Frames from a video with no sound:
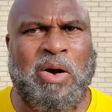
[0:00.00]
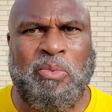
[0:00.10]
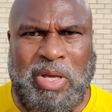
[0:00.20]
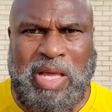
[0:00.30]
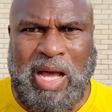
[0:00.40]

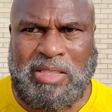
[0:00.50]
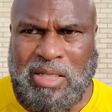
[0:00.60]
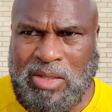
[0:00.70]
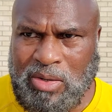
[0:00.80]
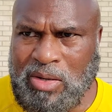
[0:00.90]
We got
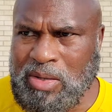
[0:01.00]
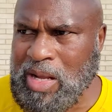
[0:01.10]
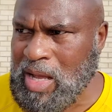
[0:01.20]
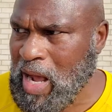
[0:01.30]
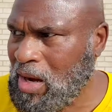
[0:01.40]
to learn
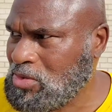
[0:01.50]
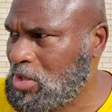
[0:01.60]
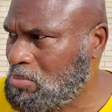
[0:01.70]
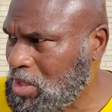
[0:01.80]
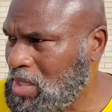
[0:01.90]
how
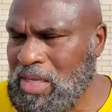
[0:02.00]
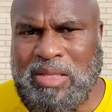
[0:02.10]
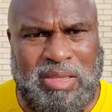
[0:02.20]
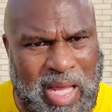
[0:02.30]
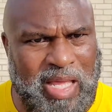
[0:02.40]
to be
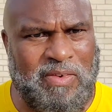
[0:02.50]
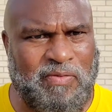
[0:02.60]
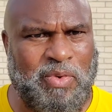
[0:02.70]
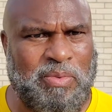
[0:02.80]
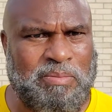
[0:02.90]

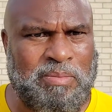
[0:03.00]
thankful.